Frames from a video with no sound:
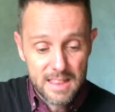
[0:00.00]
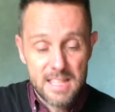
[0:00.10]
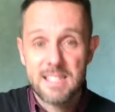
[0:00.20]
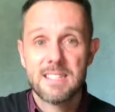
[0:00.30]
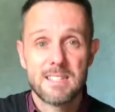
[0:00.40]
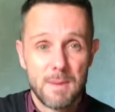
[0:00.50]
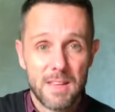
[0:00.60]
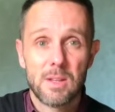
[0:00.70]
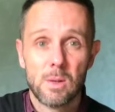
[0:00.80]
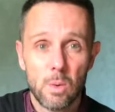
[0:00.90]
This is
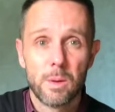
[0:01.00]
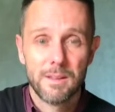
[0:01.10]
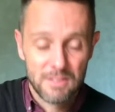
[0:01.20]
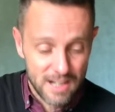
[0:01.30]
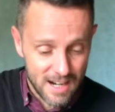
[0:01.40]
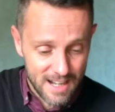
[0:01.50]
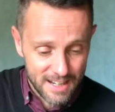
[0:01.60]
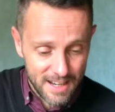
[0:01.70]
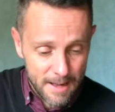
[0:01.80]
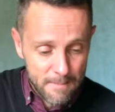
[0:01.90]
about the glory of God.